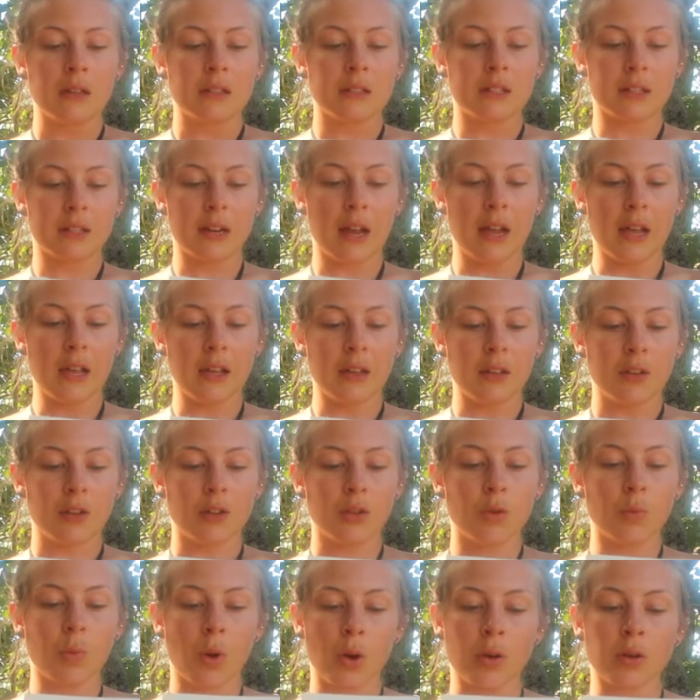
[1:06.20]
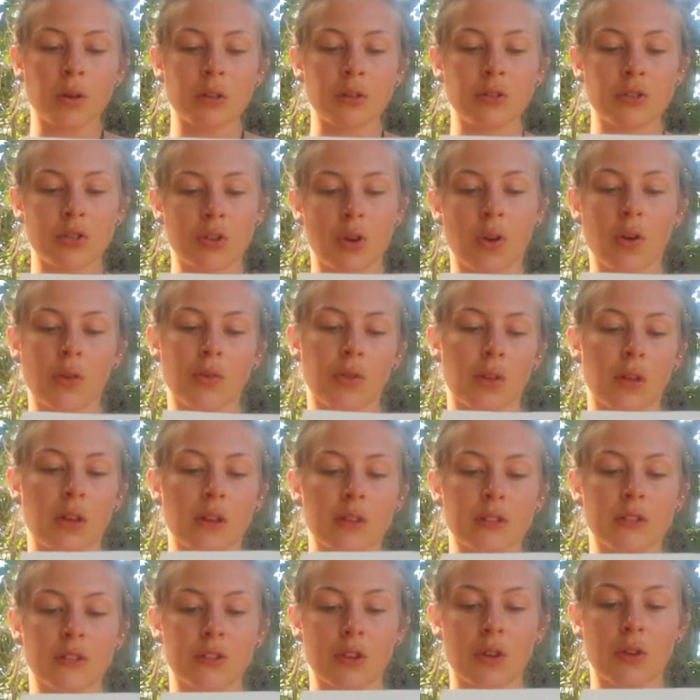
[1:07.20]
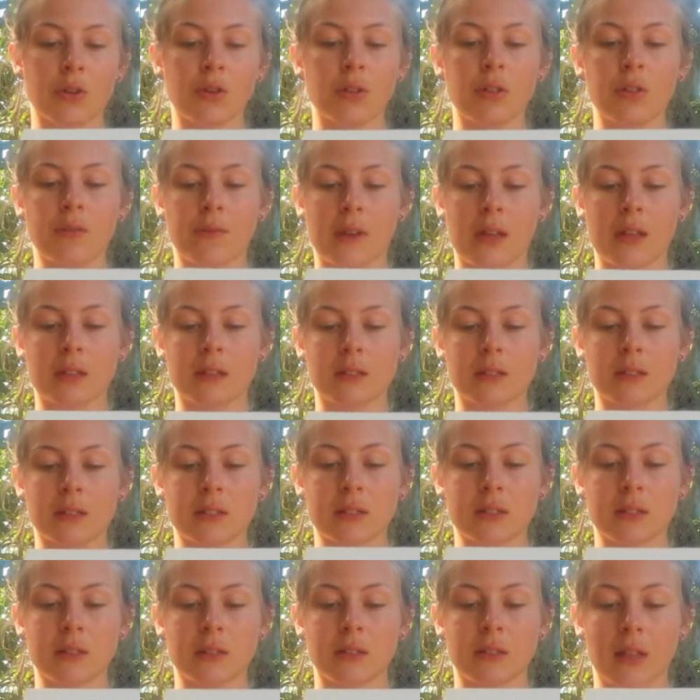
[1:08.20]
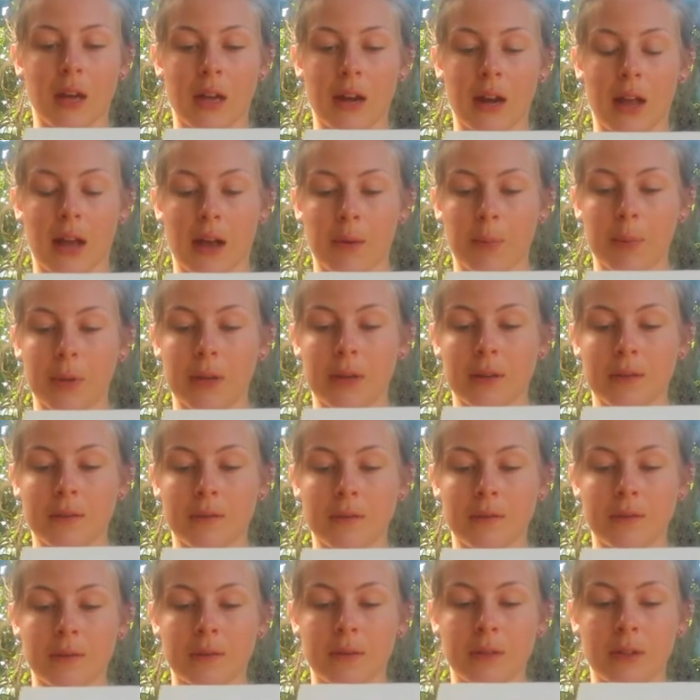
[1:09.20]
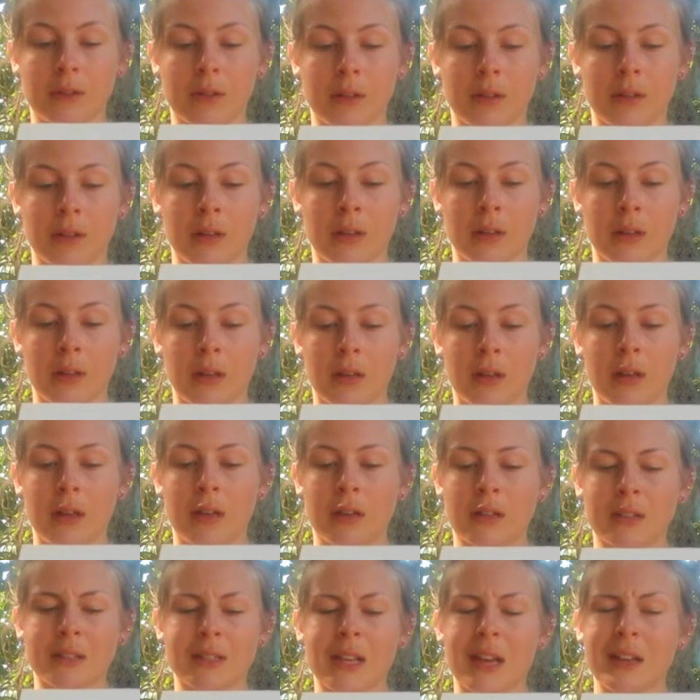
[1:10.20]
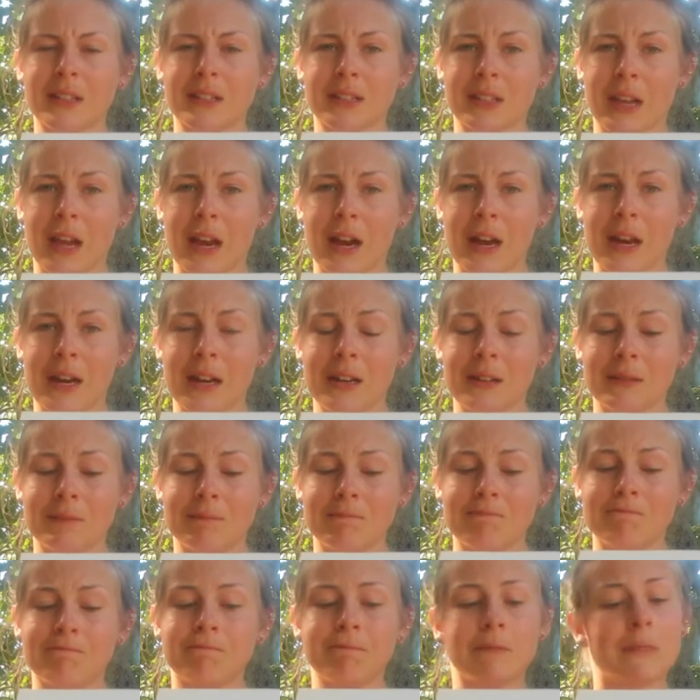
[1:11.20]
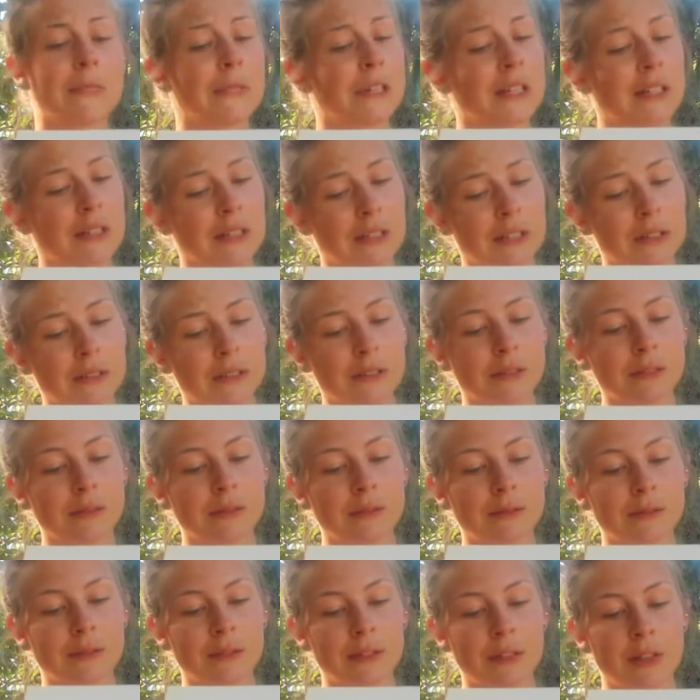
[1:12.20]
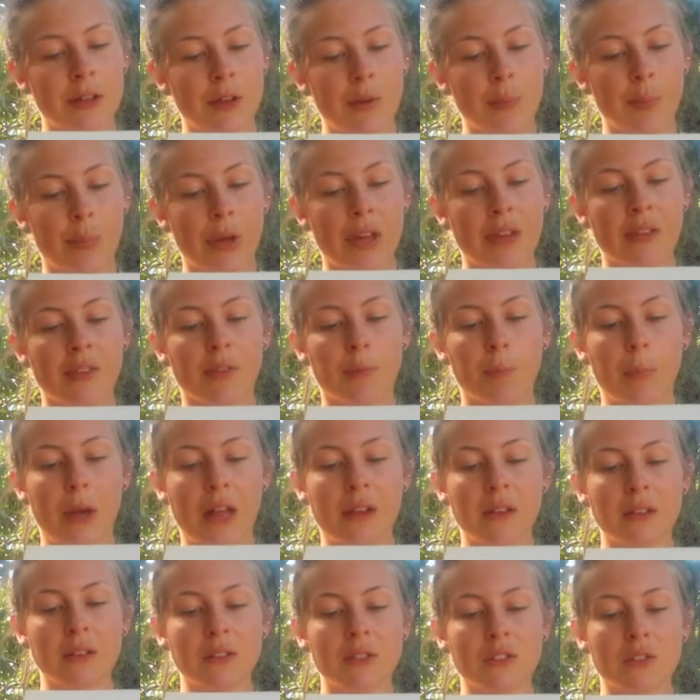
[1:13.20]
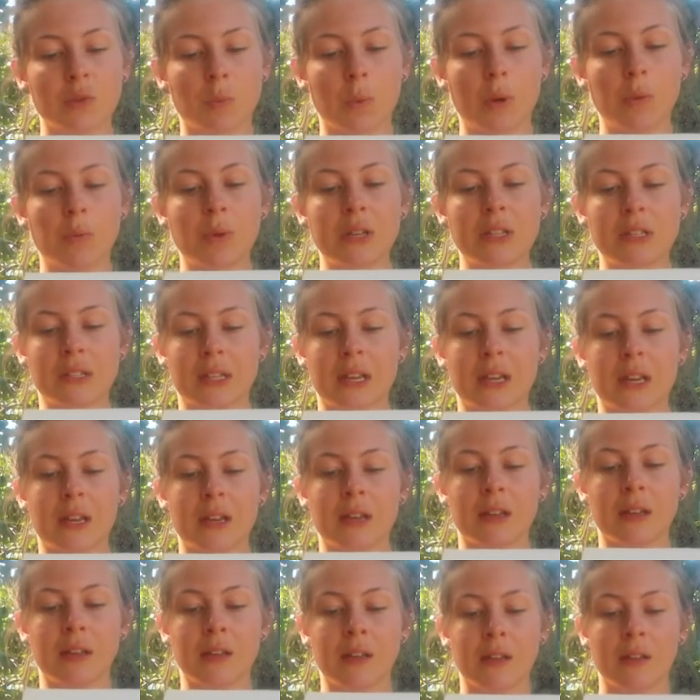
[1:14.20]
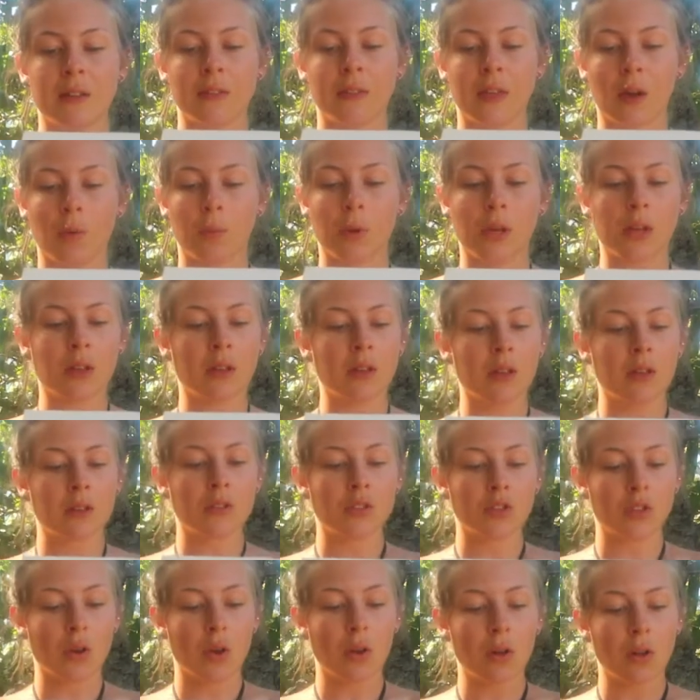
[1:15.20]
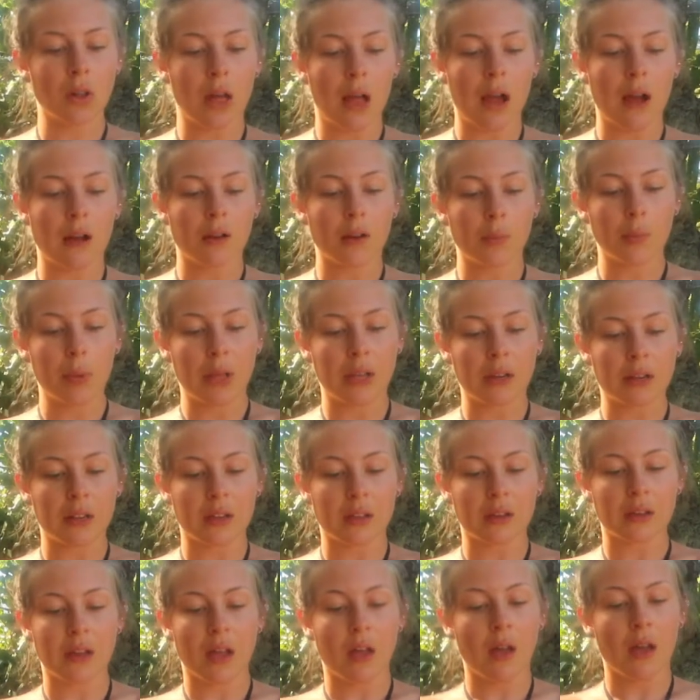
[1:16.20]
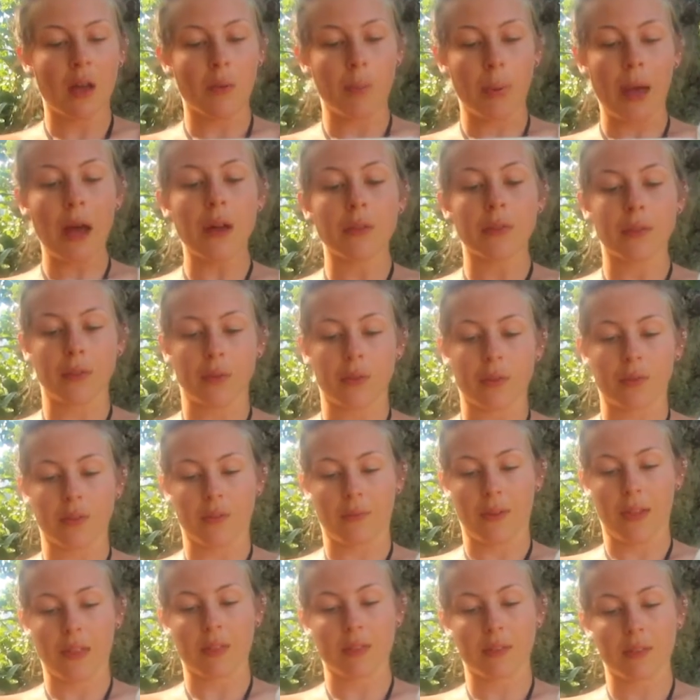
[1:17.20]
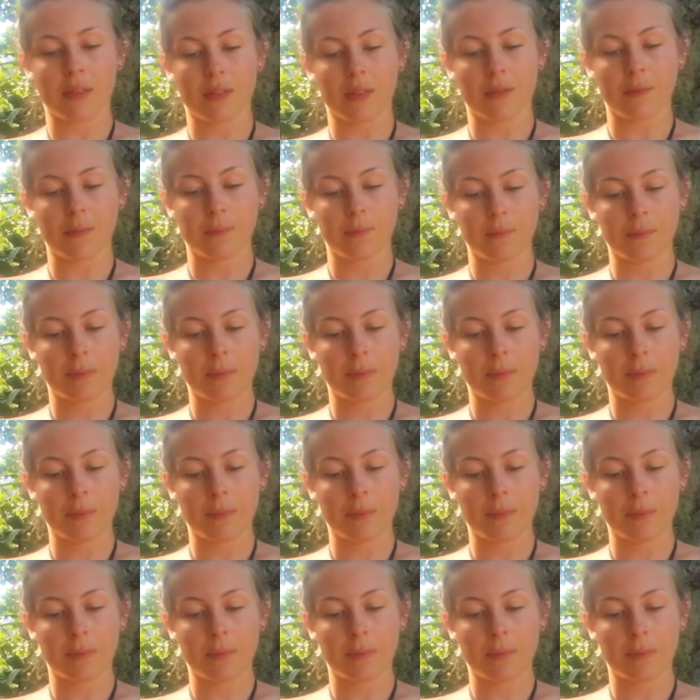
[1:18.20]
Today, you won't control the external events that happen. Is that scary? A little, but it's balanced when we see that we can control our opinion about those events.